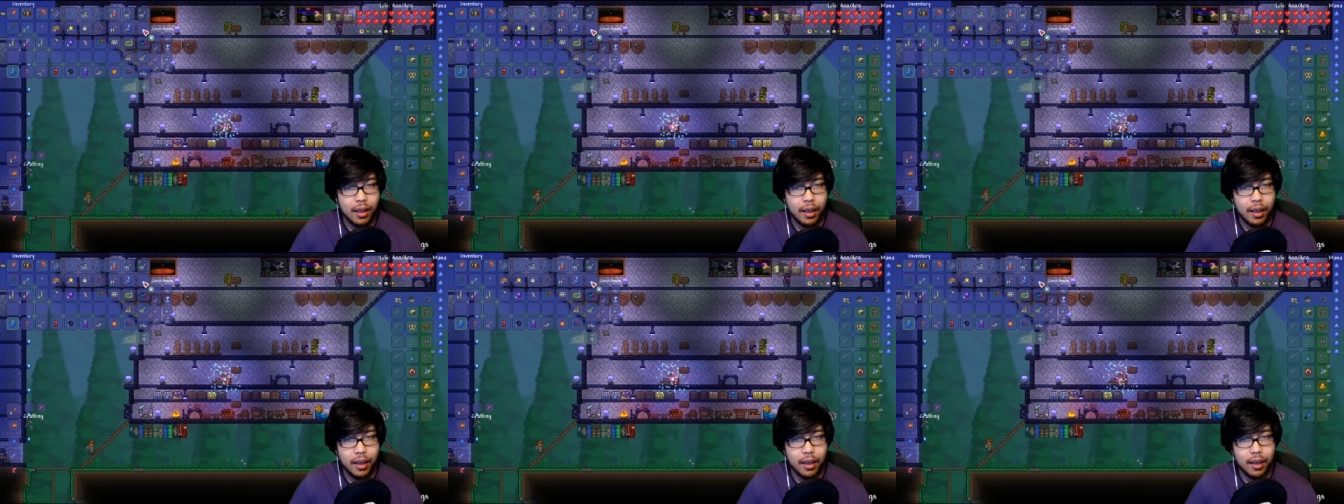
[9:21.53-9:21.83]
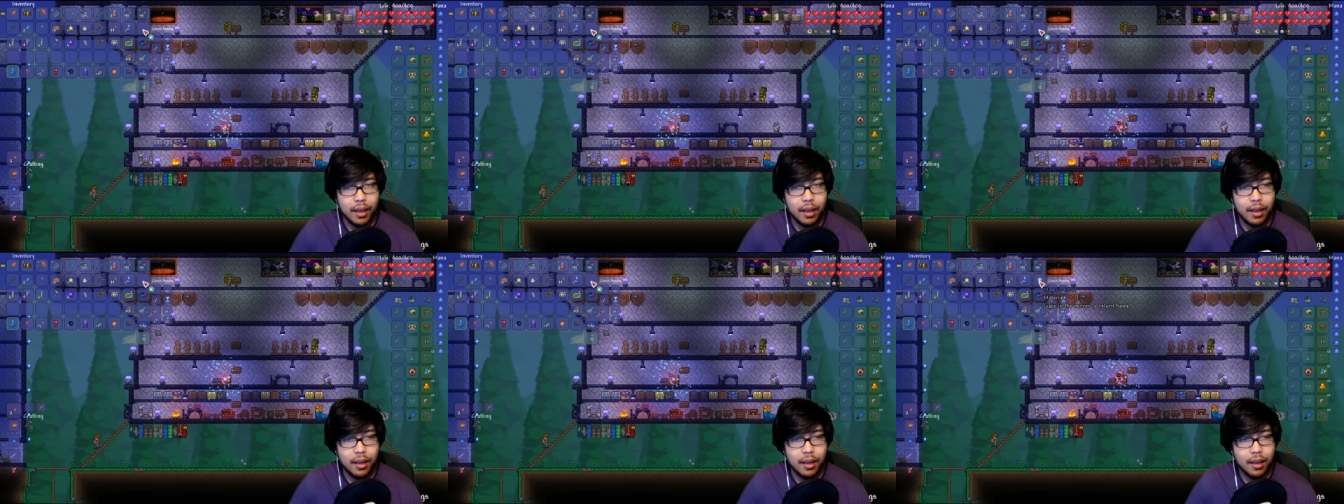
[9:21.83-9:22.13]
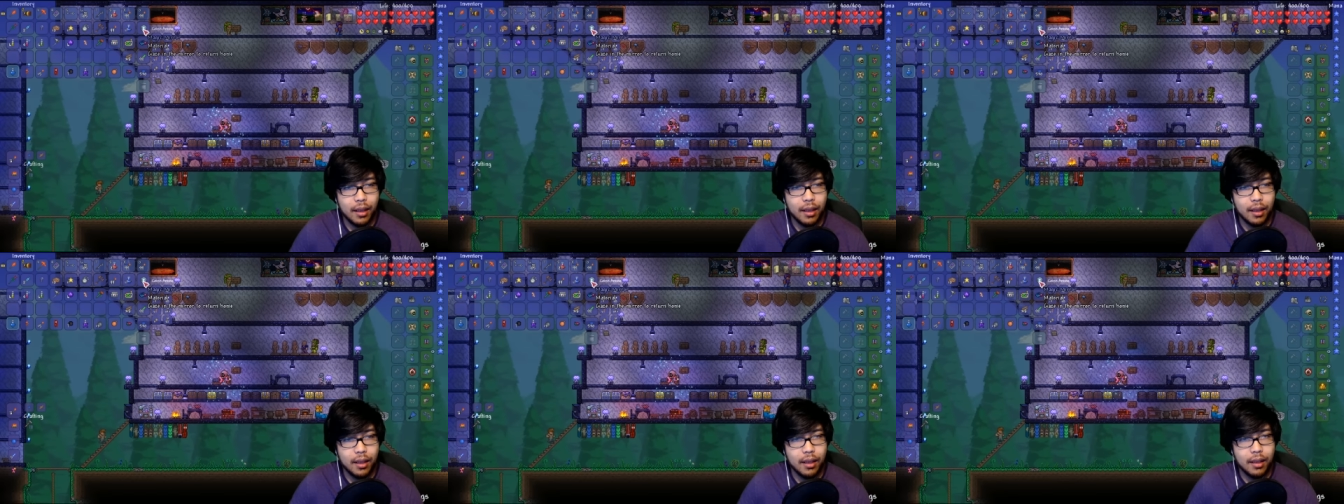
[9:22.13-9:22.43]

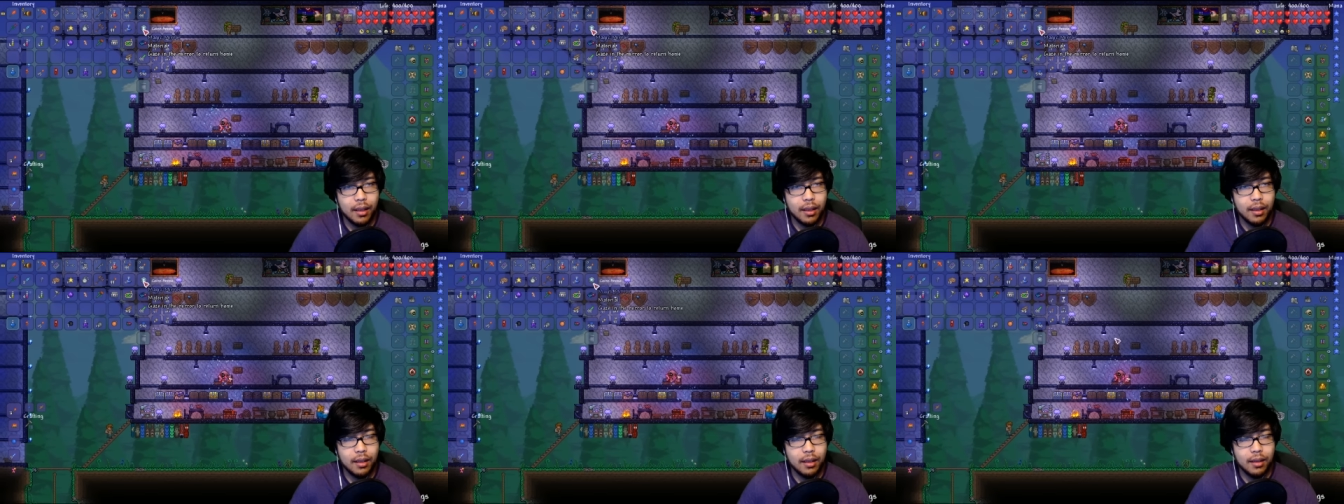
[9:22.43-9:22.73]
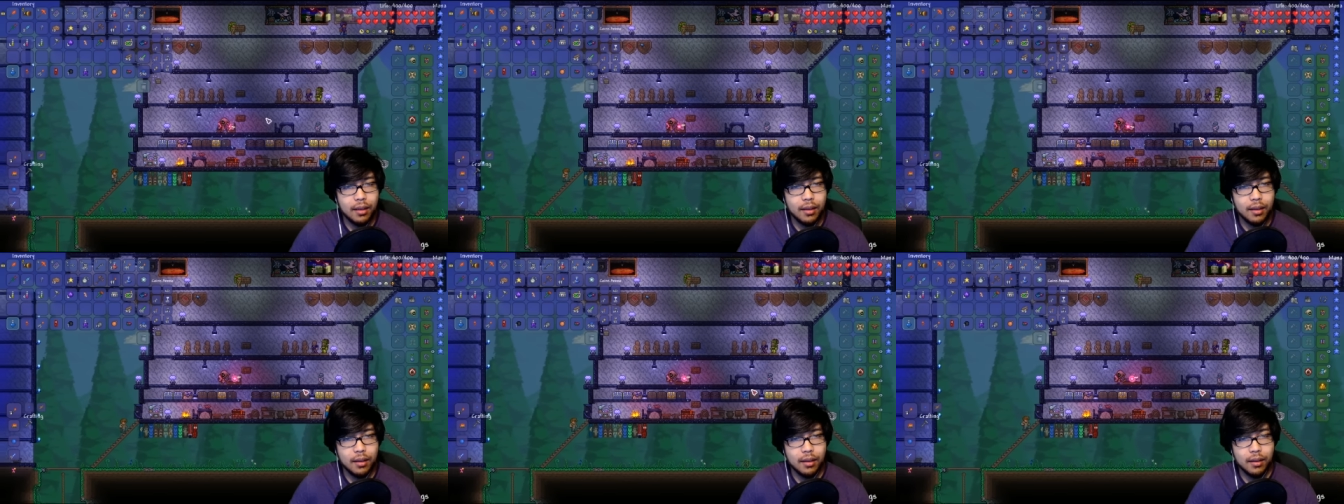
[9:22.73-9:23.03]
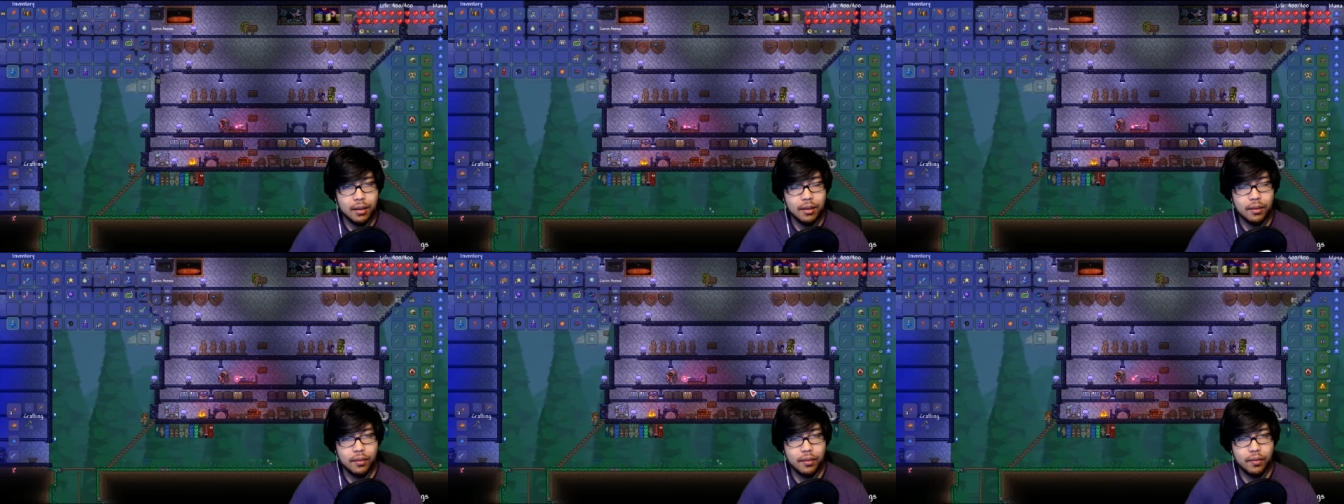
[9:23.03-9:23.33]
and
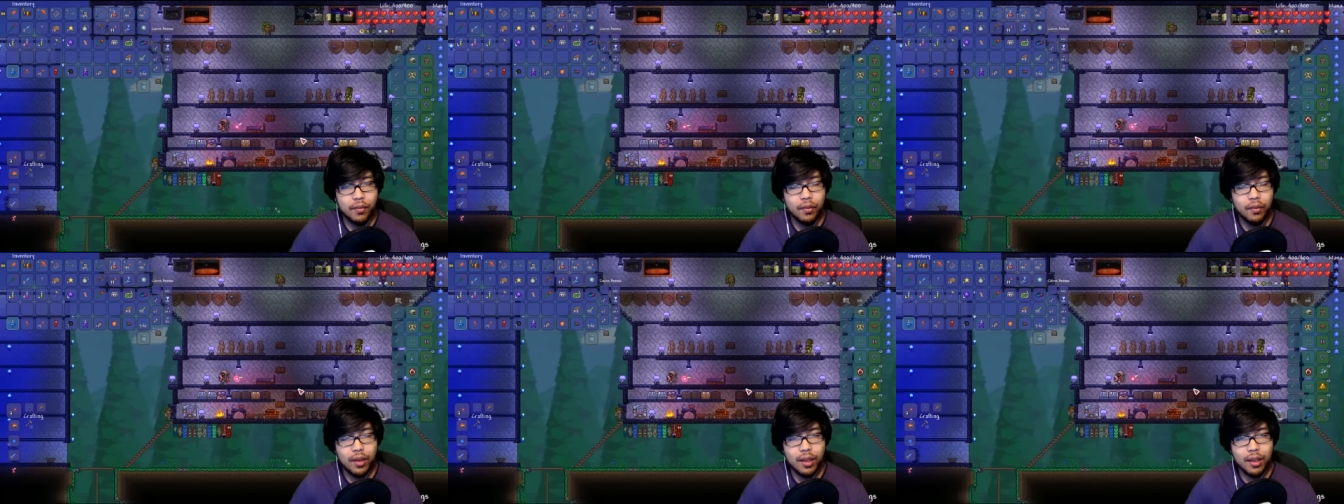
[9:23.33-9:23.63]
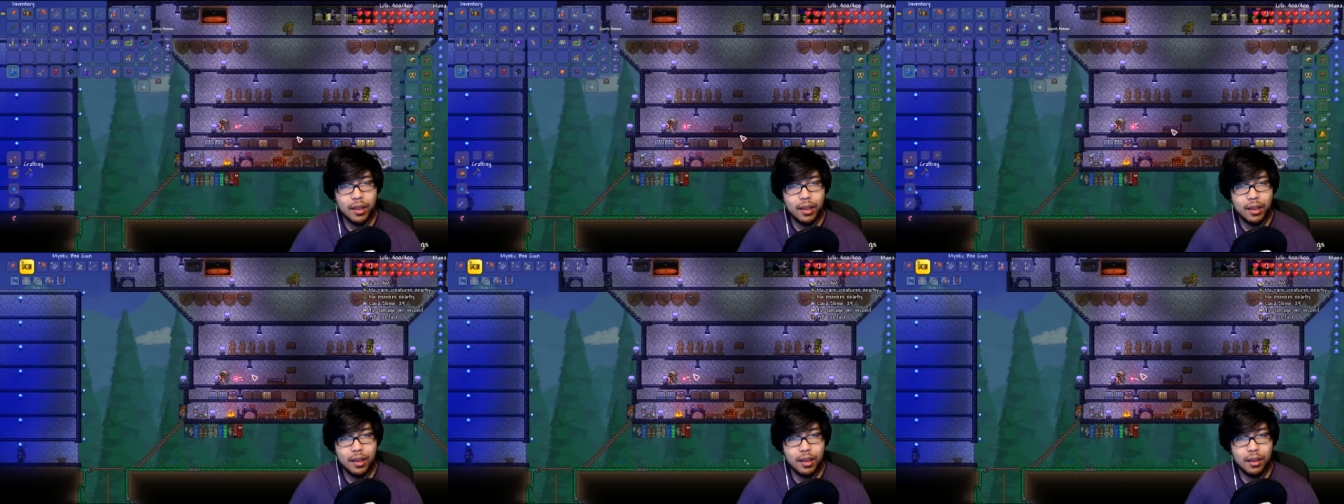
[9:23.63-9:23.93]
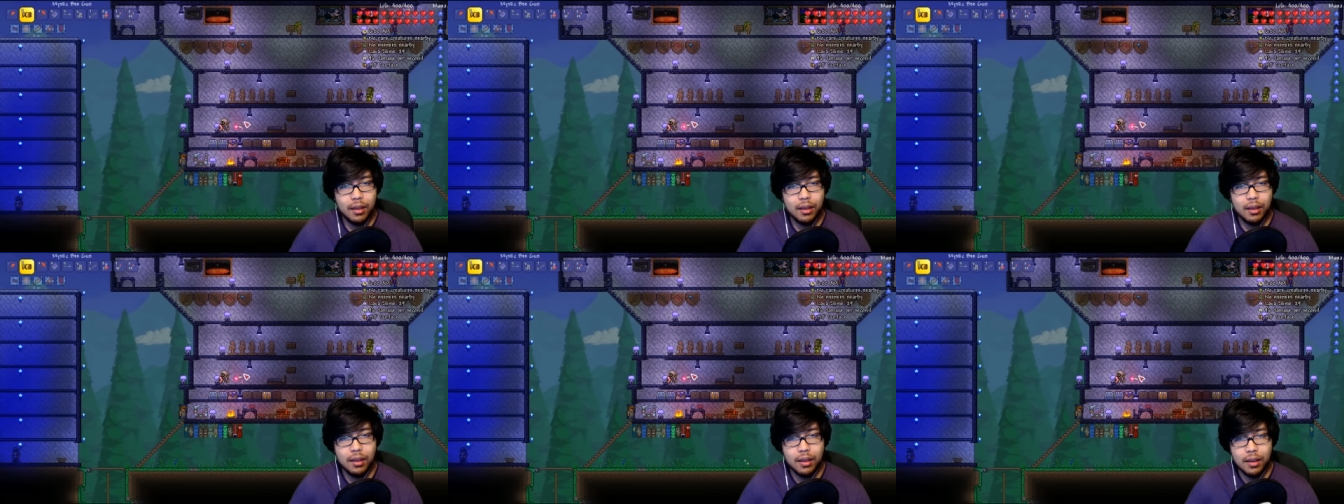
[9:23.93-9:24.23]

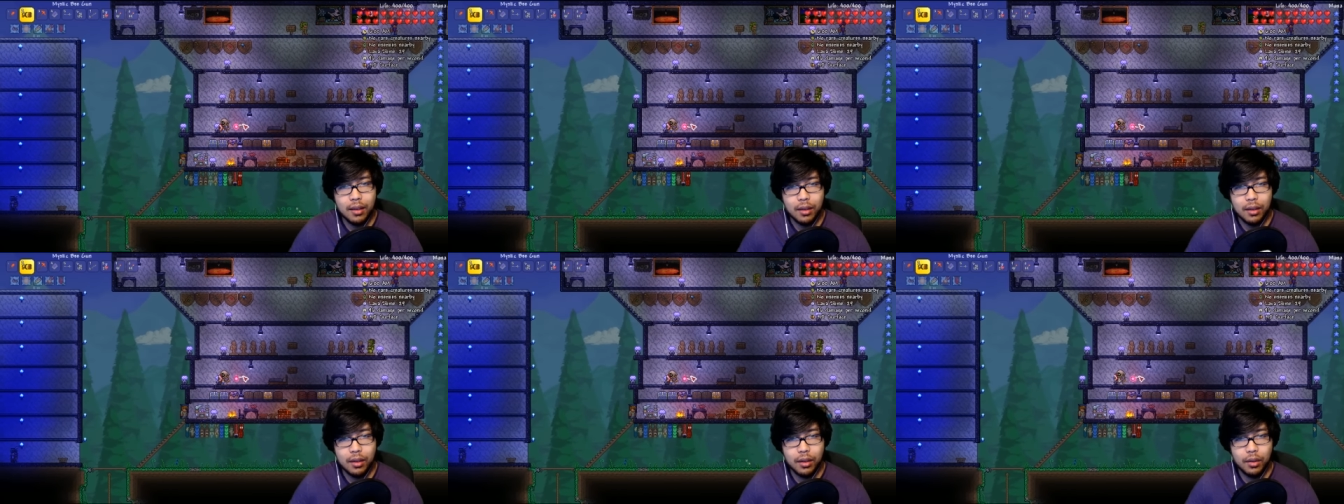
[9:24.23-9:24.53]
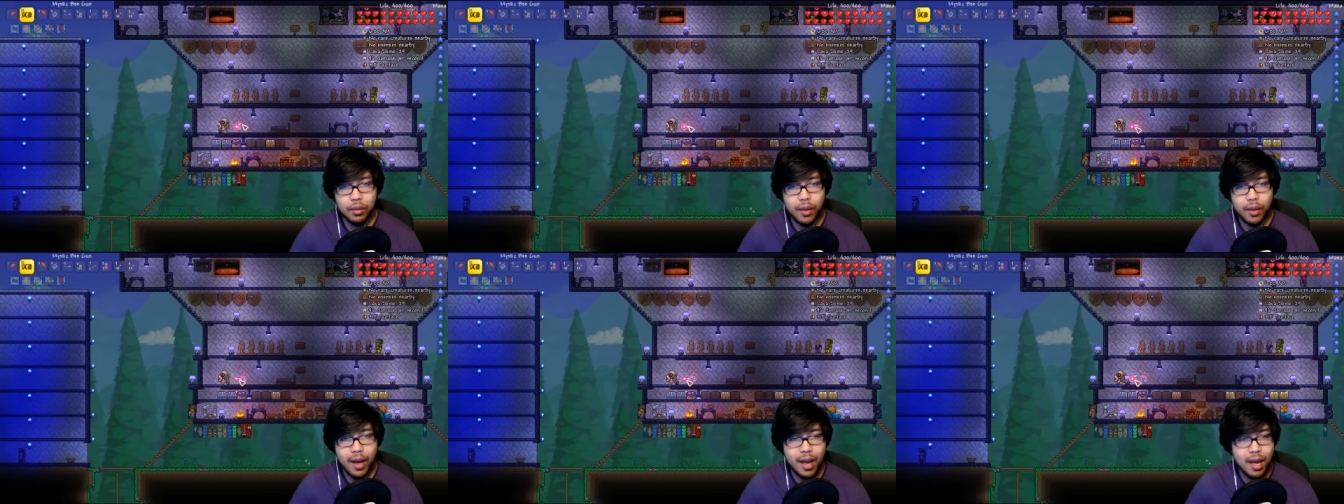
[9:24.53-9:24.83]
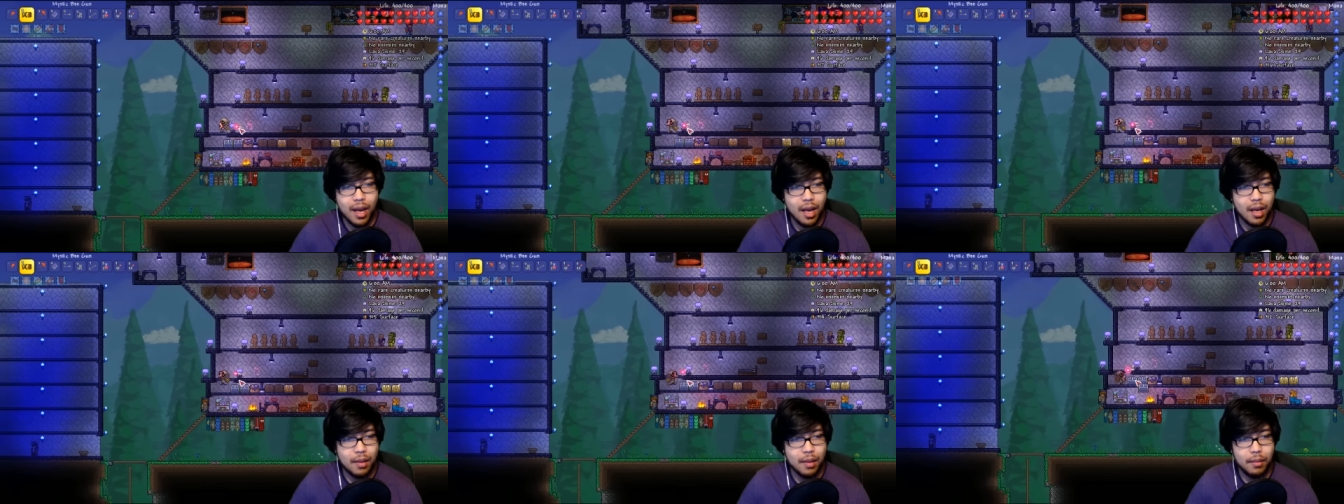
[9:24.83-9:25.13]
freaking
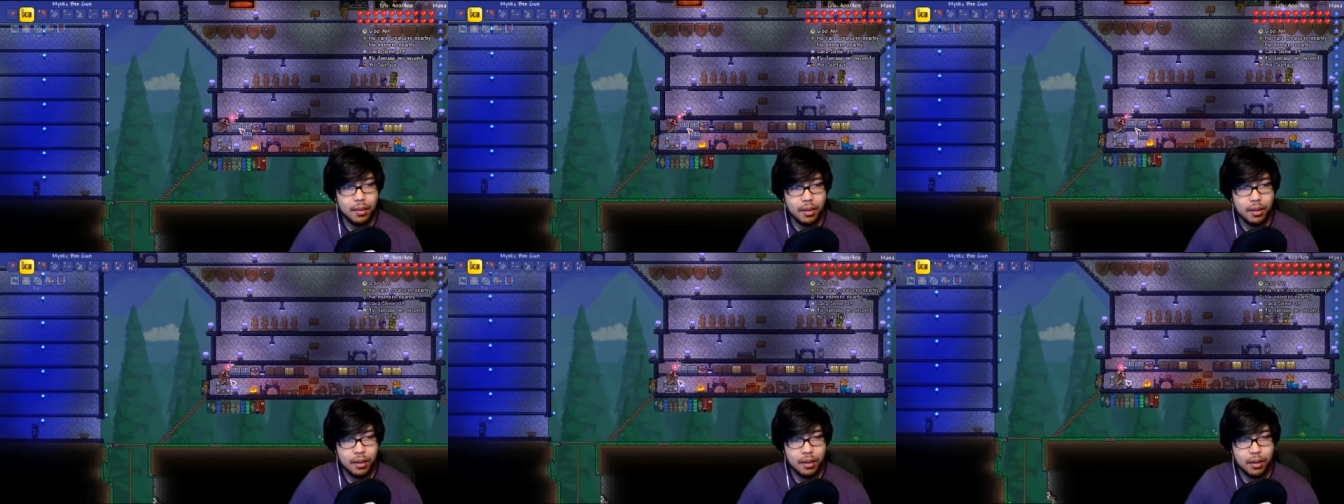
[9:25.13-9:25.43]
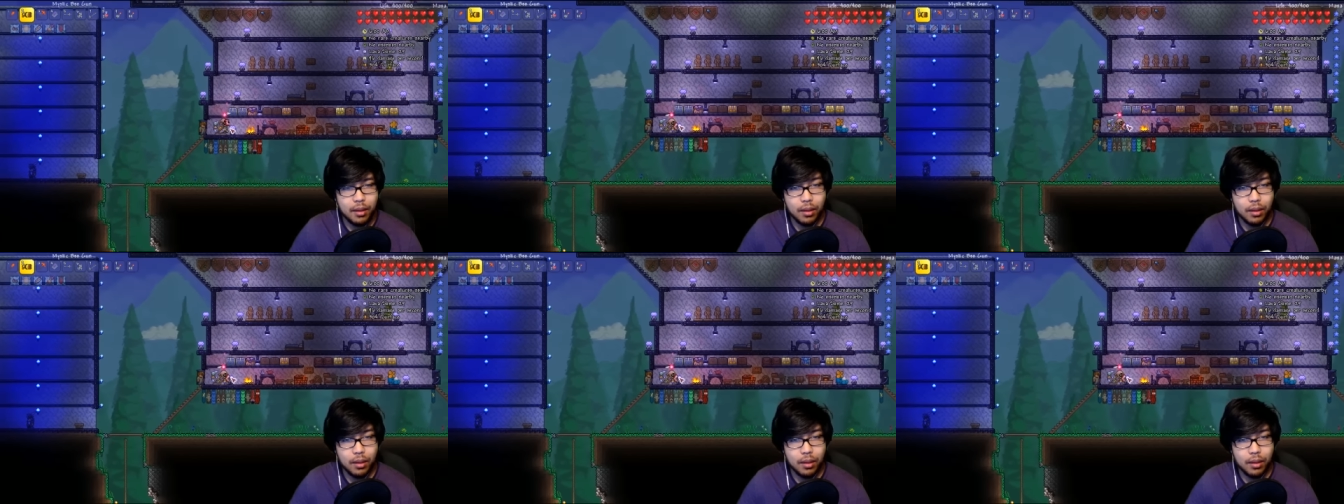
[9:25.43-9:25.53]
grab.